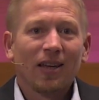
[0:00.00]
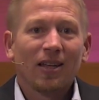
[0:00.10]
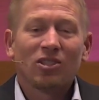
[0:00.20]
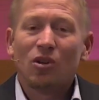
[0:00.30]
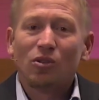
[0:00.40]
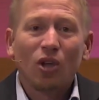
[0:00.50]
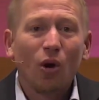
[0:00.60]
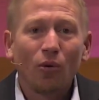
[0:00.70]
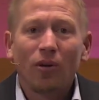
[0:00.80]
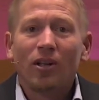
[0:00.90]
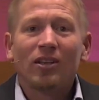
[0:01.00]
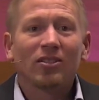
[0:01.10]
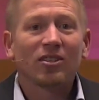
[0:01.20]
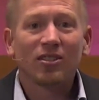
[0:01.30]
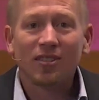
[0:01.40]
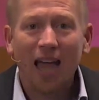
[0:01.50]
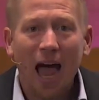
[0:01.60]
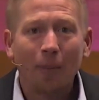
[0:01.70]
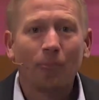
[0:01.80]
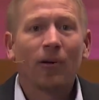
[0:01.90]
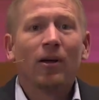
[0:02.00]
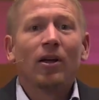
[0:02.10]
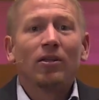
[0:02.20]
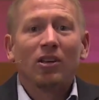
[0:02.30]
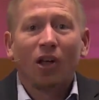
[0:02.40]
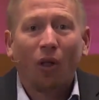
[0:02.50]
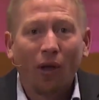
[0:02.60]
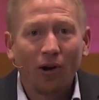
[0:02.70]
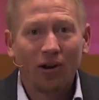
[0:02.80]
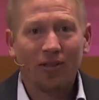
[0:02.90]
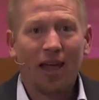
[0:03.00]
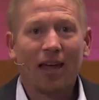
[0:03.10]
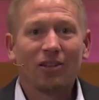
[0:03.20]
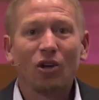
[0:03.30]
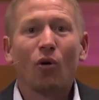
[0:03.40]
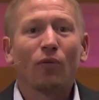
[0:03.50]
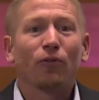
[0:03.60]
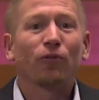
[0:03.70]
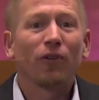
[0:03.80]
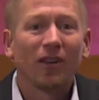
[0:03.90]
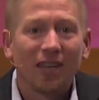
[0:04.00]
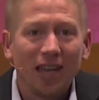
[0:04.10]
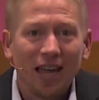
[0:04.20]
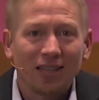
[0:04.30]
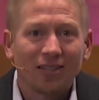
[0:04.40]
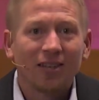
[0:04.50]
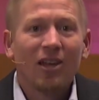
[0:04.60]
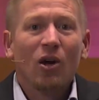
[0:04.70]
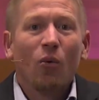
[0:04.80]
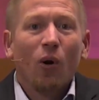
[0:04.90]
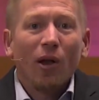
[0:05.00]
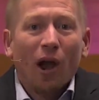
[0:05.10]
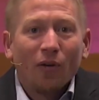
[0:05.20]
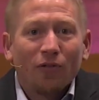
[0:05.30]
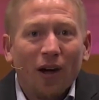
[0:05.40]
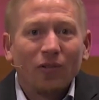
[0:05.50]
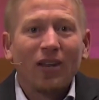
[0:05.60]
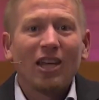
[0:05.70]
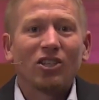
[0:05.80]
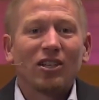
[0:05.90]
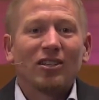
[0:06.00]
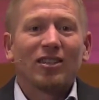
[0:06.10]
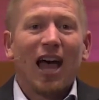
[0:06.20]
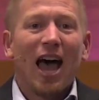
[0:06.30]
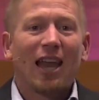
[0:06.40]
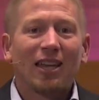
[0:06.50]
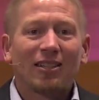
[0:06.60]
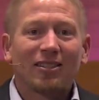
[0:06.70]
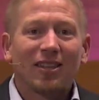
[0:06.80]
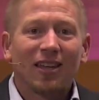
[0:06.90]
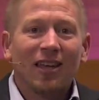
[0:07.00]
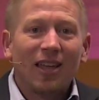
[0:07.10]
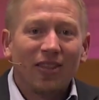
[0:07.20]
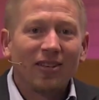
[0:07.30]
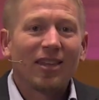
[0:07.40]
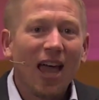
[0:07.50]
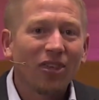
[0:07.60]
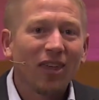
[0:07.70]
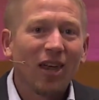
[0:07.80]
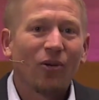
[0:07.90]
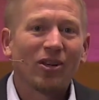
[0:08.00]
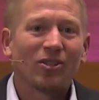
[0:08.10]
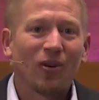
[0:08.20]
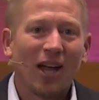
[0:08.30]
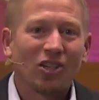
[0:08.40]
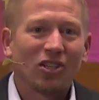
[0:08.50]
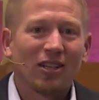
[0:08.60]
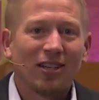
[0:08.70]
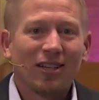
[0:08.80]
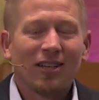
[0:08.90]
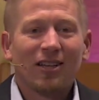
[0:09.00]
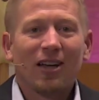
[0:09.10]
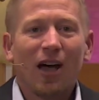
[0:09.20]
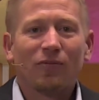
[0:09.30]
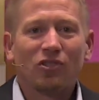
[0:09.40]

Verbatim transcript: So don't stop declaring that. Don't forget what our foundation is on. It's the, the death and resurrection of